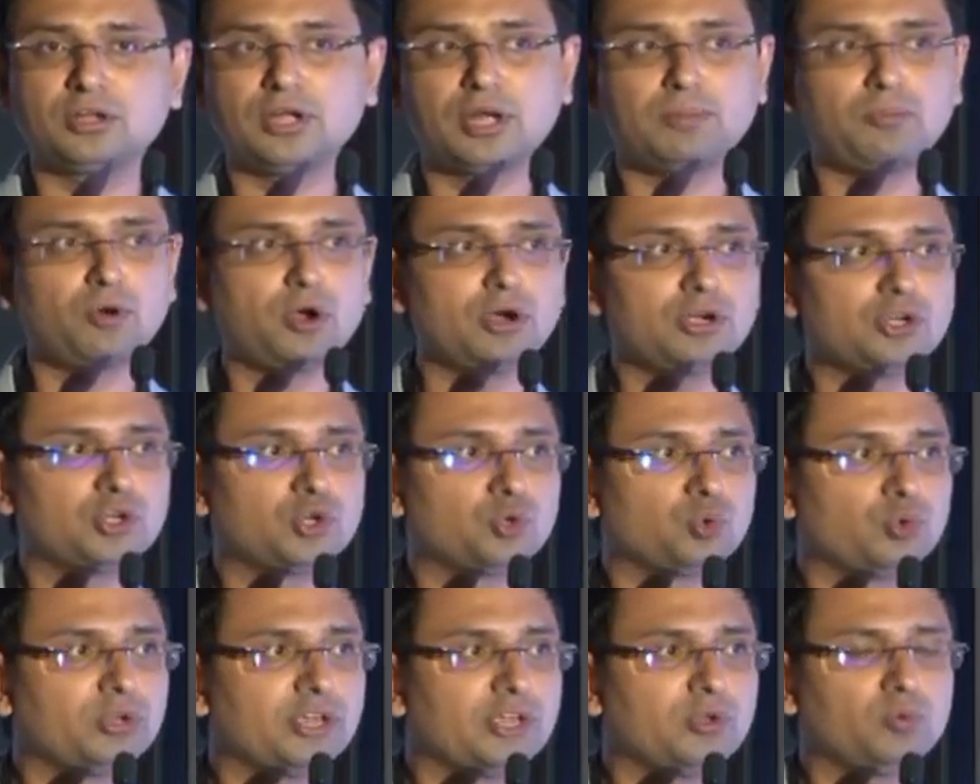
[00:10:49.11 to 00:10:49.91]
about
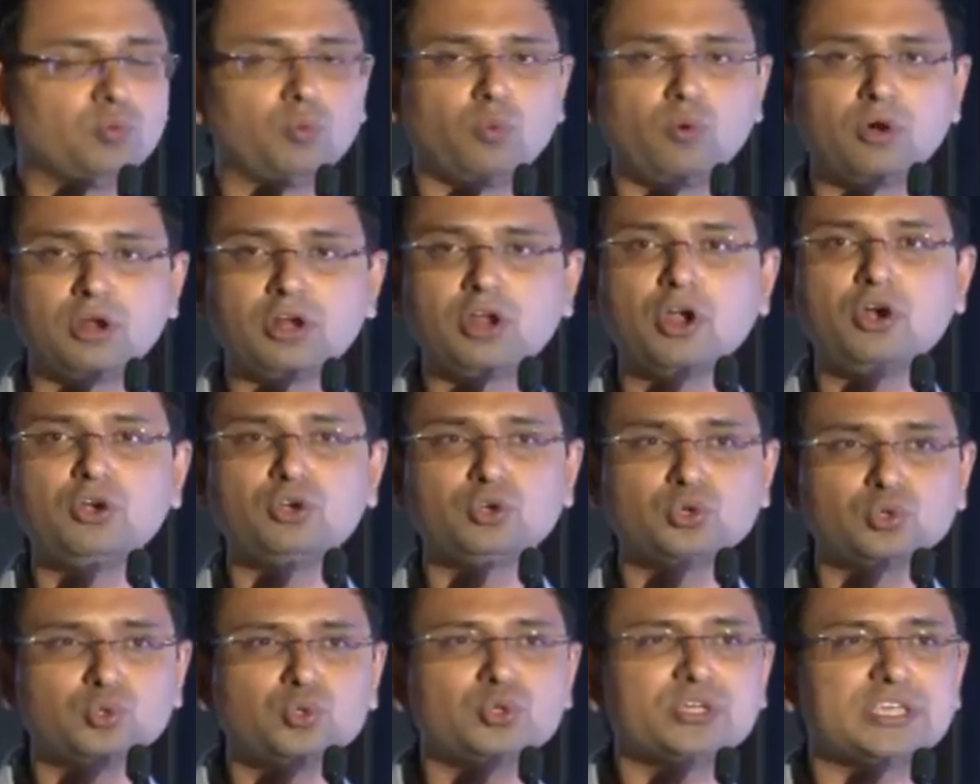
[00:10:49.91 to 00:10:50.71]
doing one or
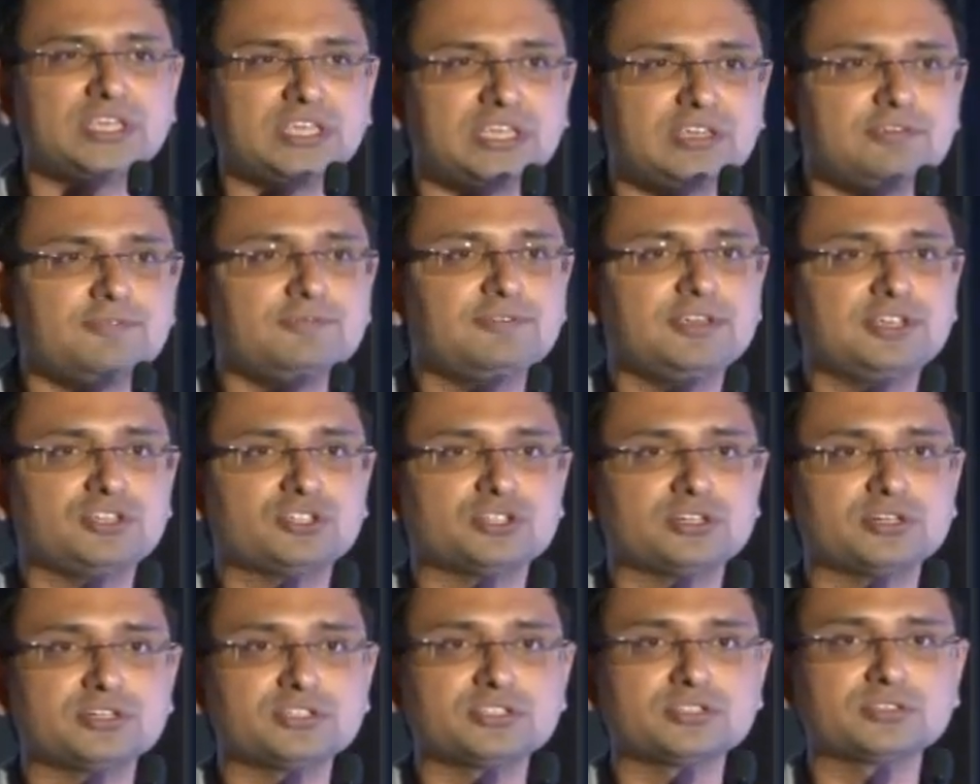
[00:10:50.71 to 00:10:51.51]
two key
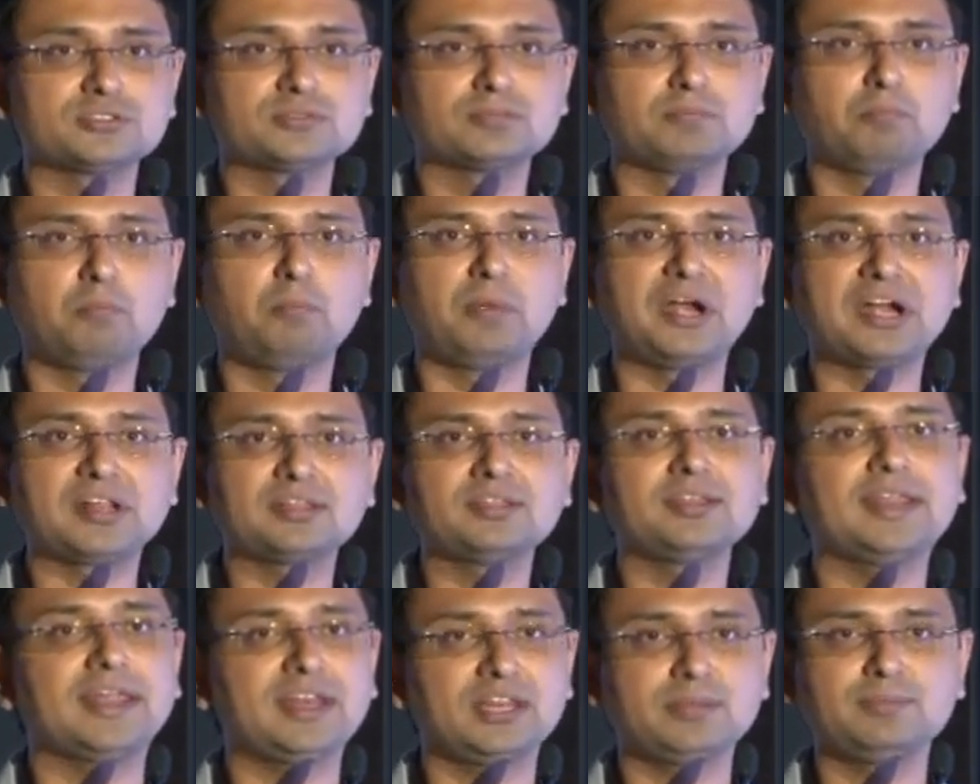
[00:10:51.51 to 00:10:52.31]
features better
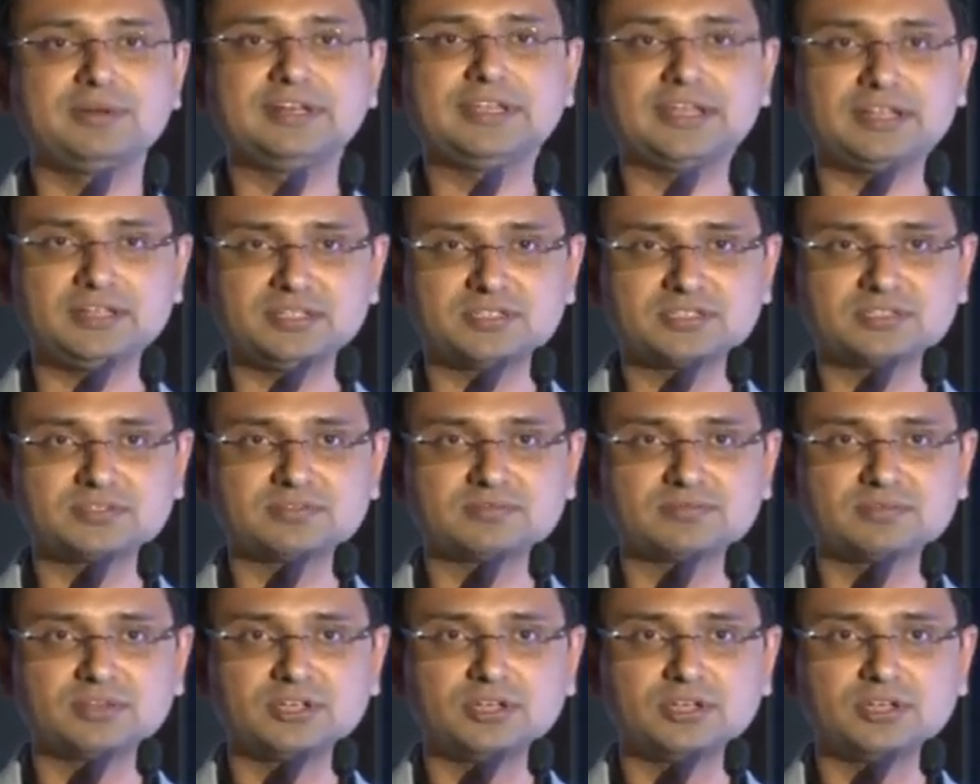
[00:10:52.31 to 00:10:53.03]
than anybody else.